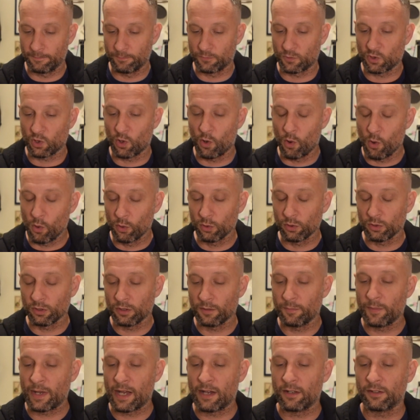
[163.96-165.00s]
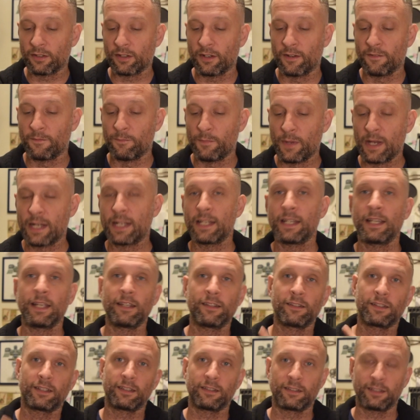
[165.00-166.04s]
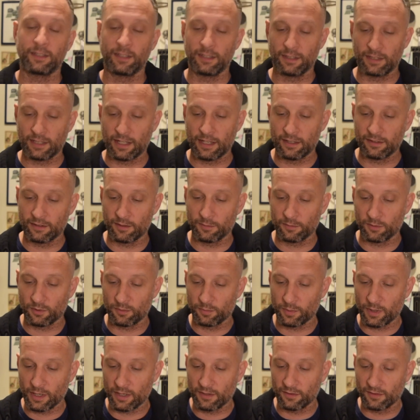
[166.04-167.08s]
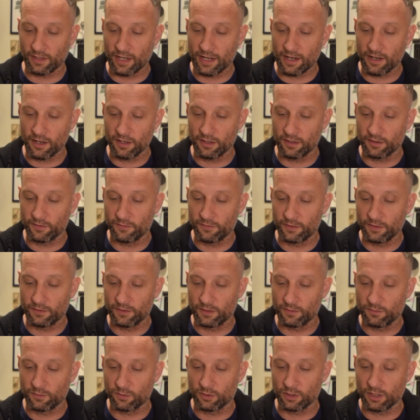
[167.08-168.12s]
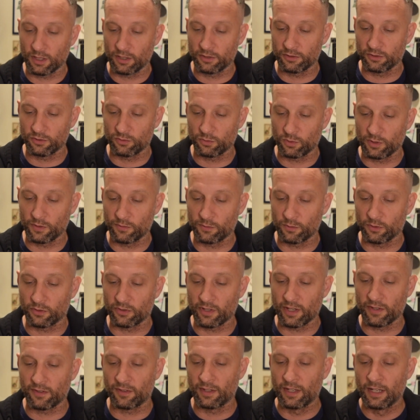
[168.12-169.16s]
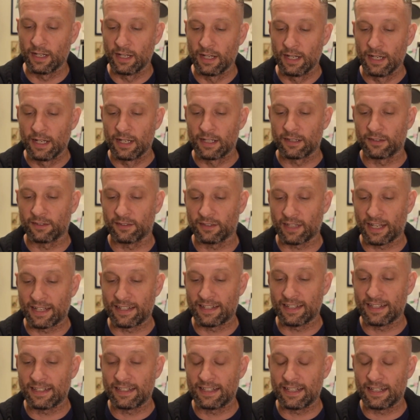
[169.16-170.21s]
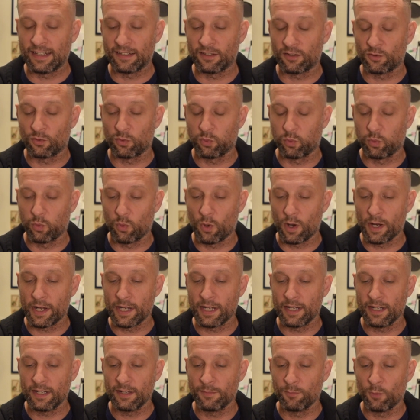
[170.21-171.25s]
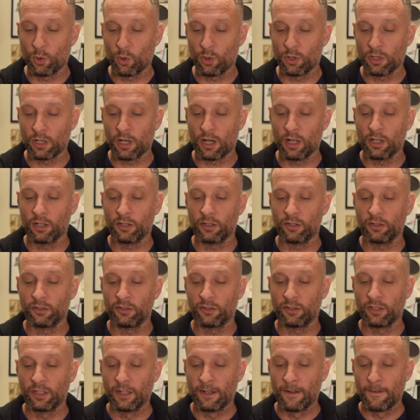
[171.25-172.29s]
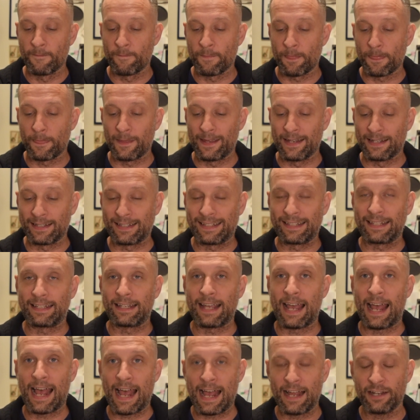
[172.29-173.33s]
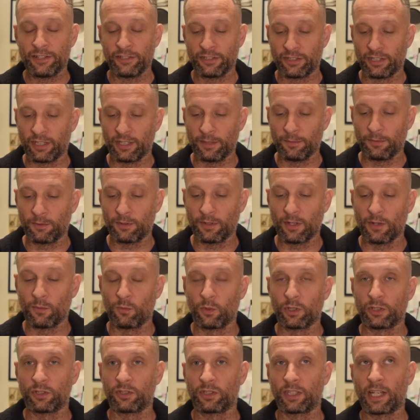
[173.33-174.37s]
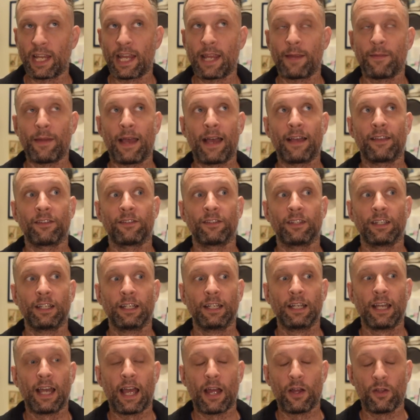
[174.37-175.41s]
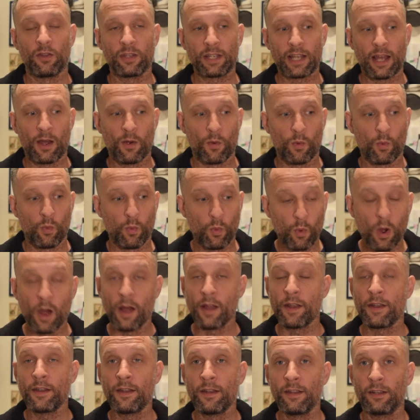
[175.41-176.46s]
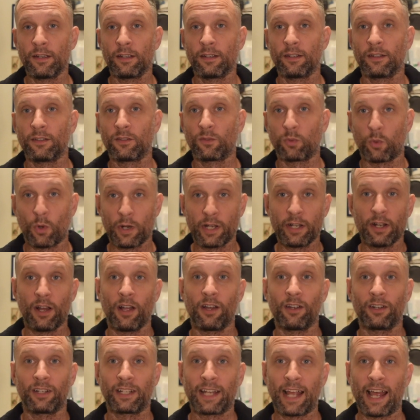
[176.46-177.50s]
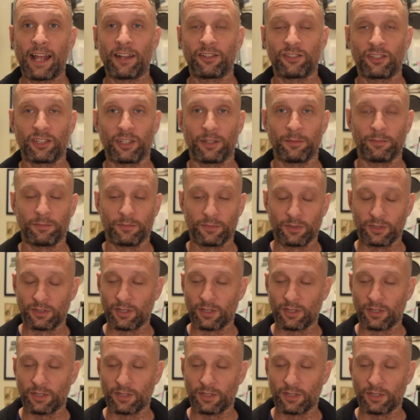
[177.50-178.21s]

Total amount of money, as you can see in the heads-up display, is $854.24, because I did get $20 more in cash tips, which came as I only got one $20 cash tip.